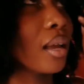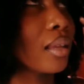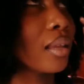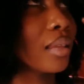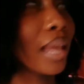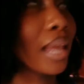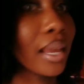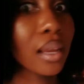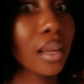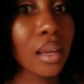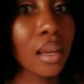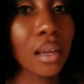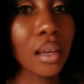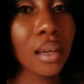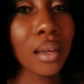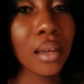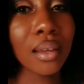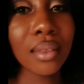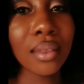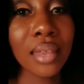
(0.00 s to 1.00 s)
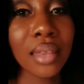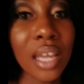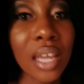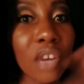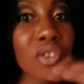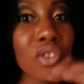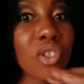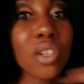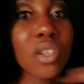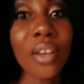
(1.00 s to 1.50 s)
Like,
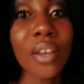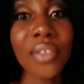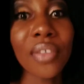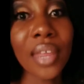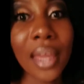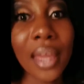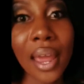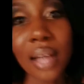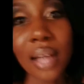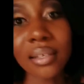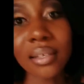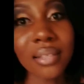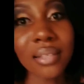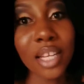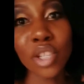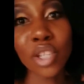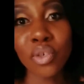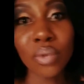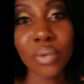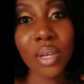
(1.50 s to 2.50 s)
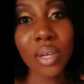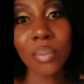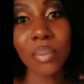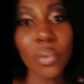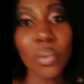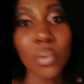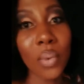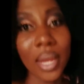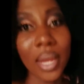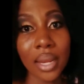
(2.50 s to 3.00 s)
there's nothing else that you could be
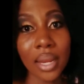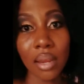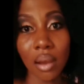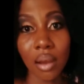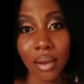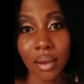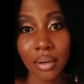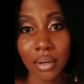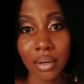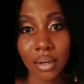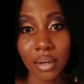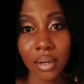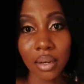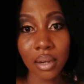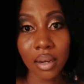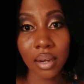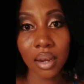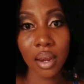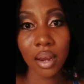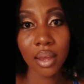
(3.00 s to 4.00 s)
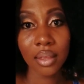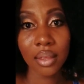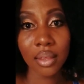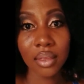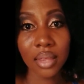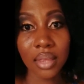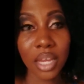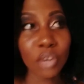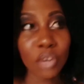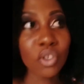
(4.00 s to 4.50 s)
waiting on.
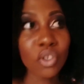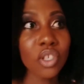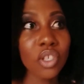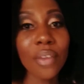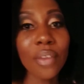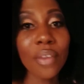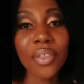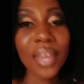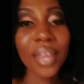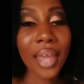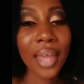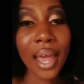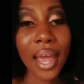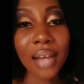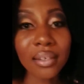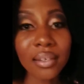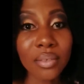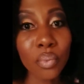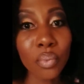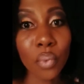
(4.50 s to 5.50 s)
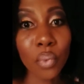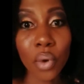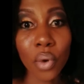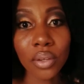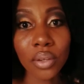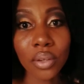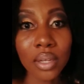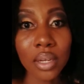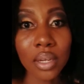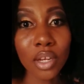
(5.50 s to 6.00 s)
There's nothing else
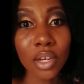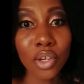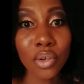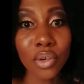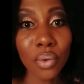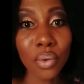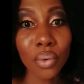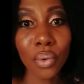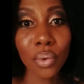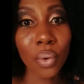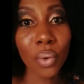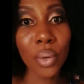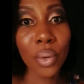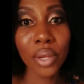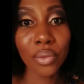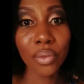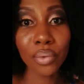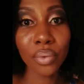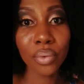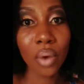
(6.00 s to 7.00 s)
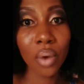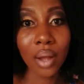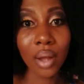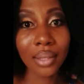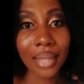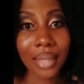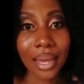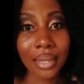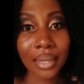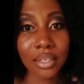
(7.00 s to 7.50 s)
worth you know, going through all
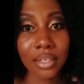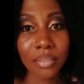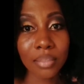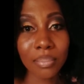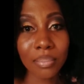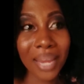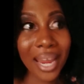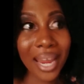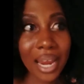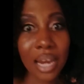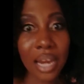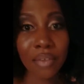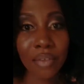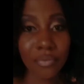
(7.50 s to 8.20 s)
that pain